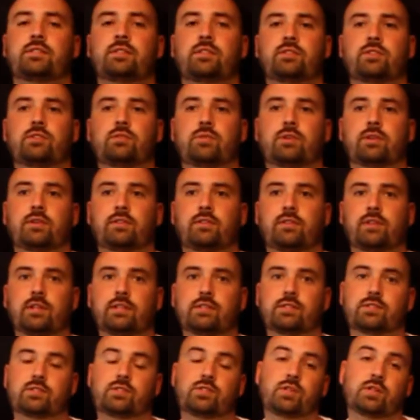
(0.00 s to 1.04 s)
to do with
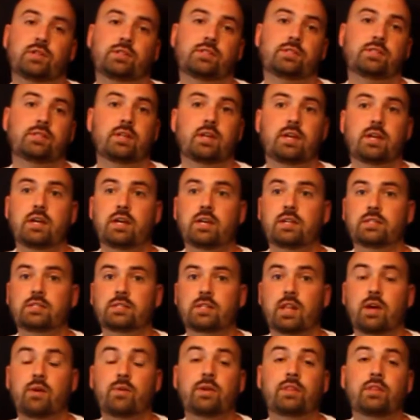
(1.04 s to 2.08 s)
is just
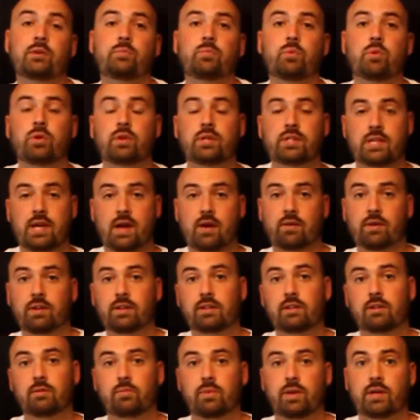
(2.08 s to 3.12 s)
slowing the board down a
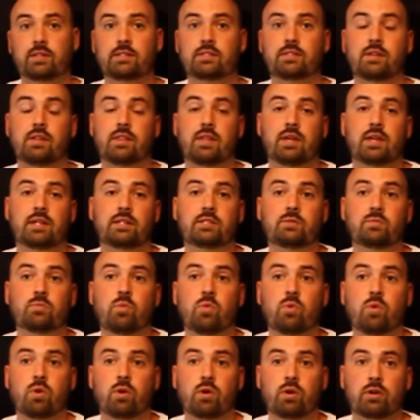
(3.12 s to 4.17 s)
little bit so that it's
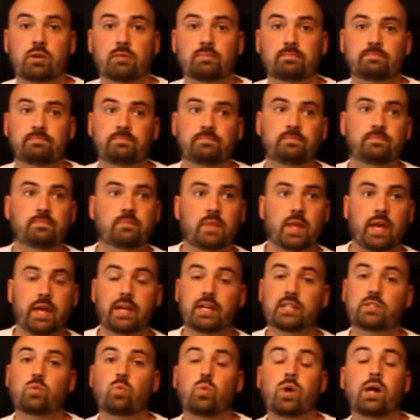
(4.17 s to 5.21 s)
more, I
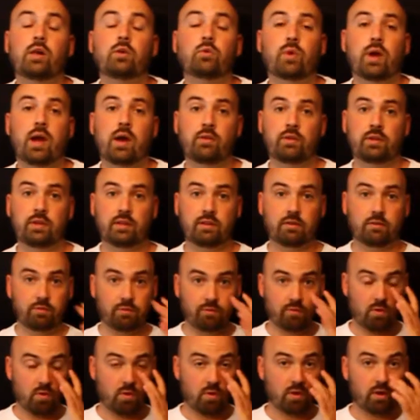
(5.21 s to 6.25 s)
guess, well-rounded
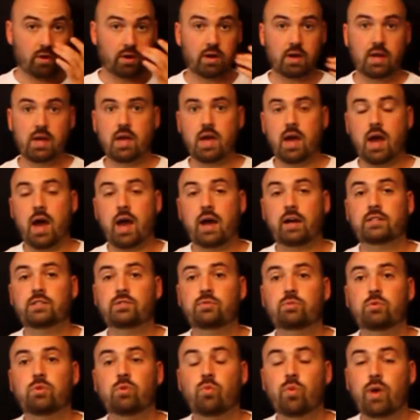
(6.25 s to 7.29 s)
for
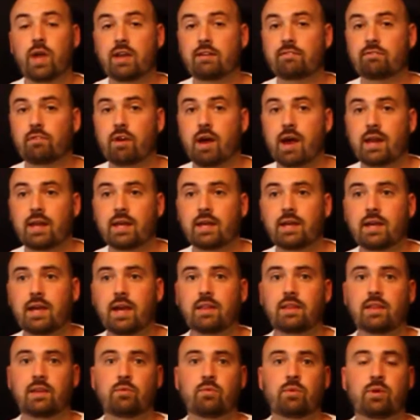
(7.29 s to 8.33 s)
actual wave riding,
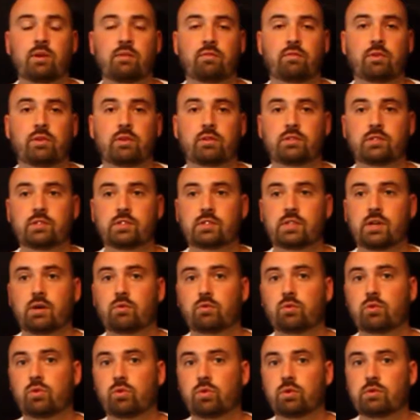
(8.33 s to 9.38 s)
and then whenever you're just out
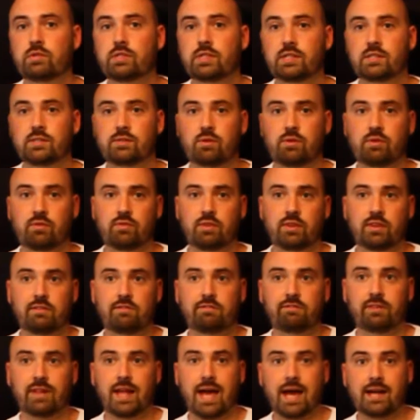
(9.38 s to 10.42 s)
cruising sort of in the
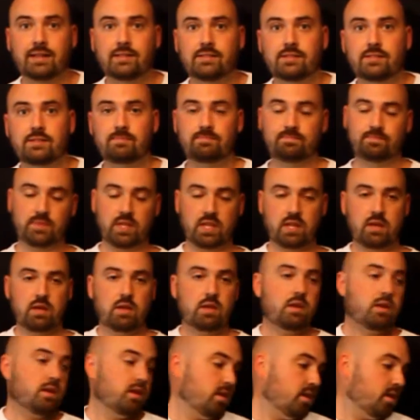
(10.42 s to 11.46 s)
flats.
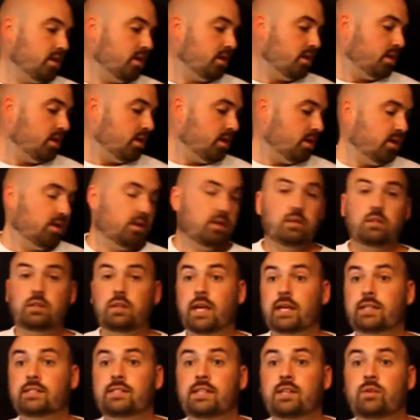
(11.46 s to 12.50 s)

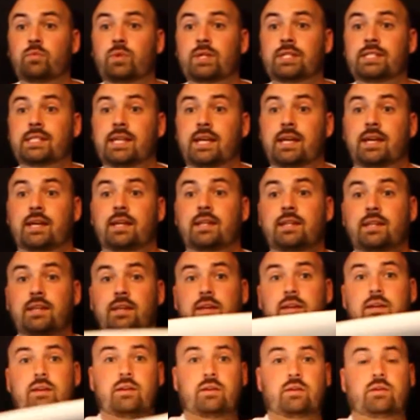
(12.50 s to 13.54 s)
Next thing we did
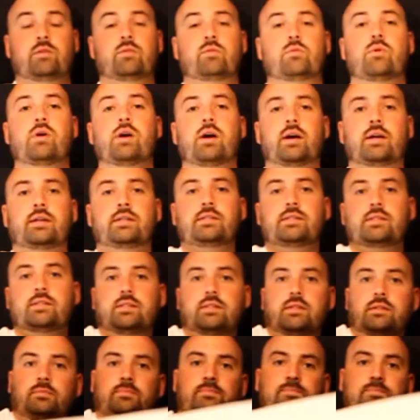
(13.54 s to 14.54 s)
was